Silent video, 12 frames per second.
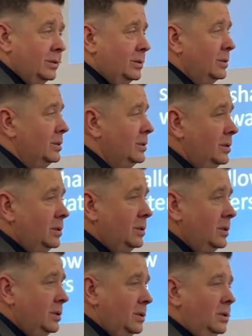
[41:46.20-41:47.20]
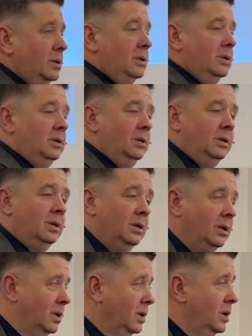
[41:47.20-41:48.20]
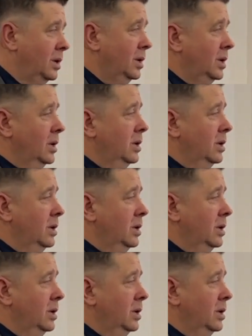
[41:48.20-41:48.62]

Nothing is said.